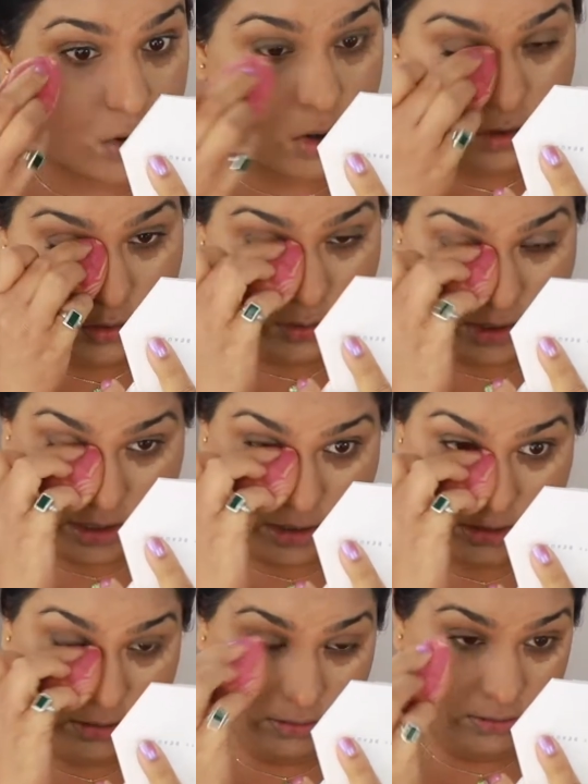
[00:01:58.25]
all the way
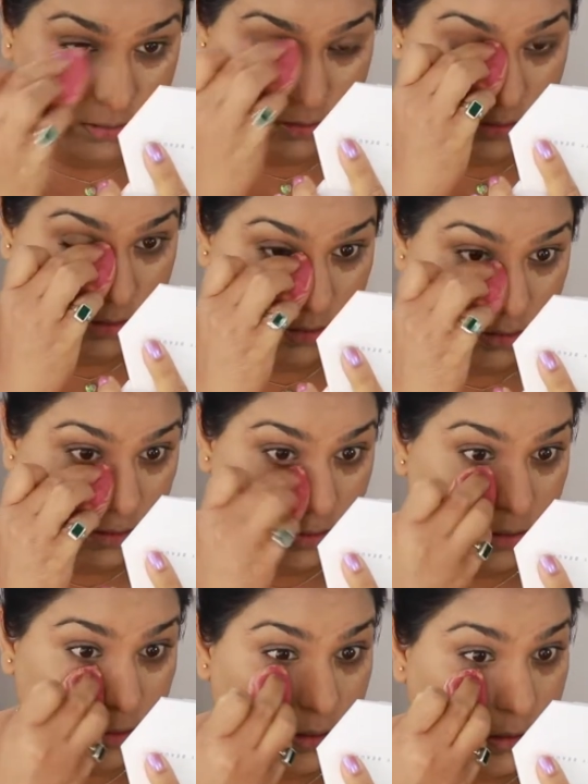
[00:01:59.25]
in
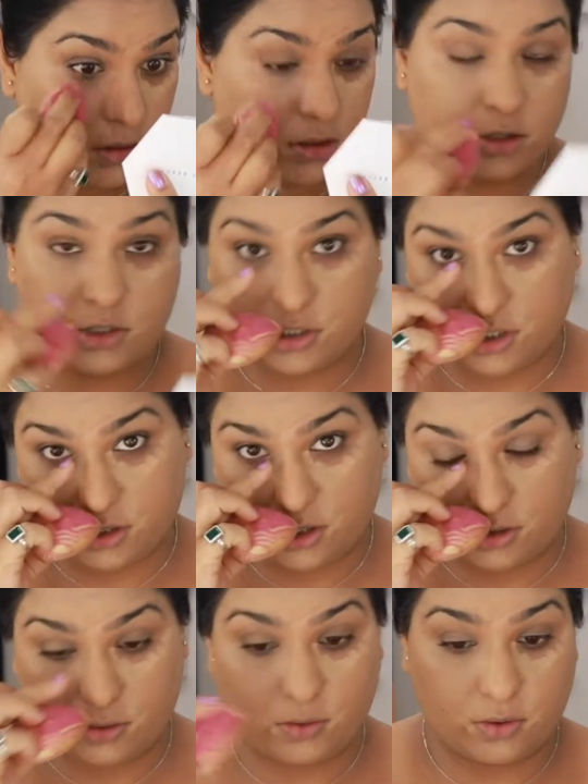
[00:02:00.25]
to your
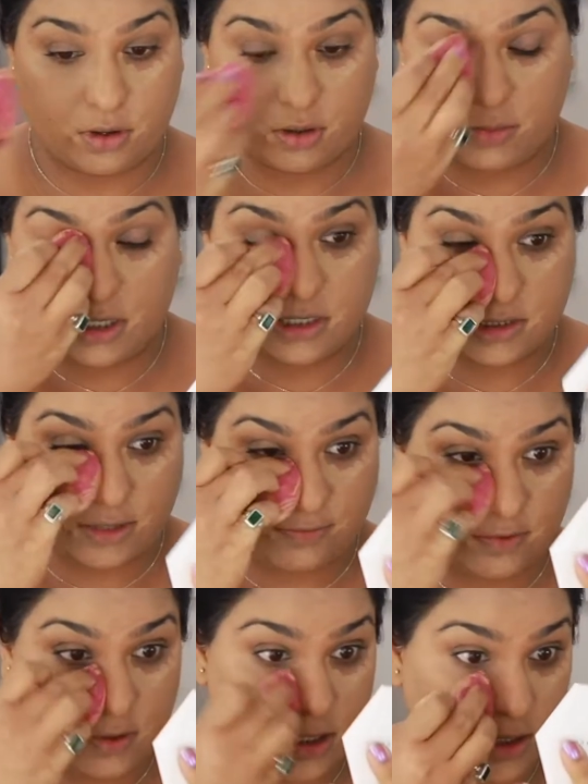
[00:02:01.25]
inner corner, because I
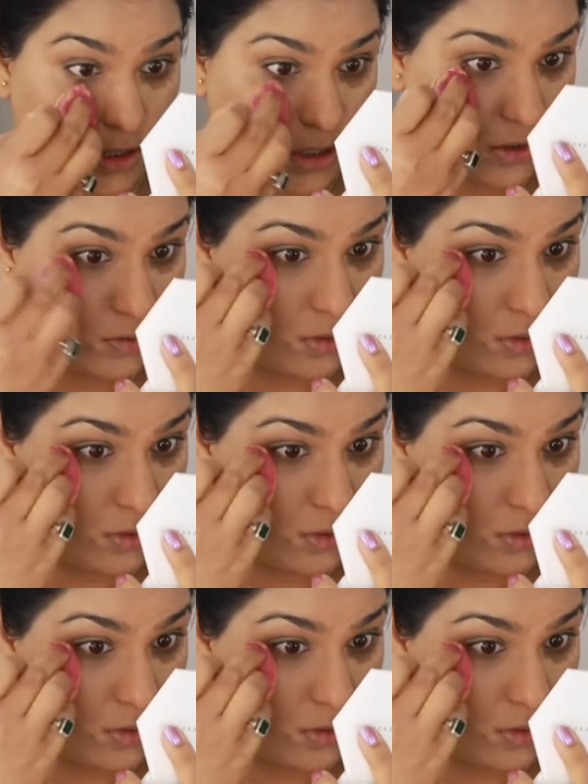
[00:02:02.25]
feel like that's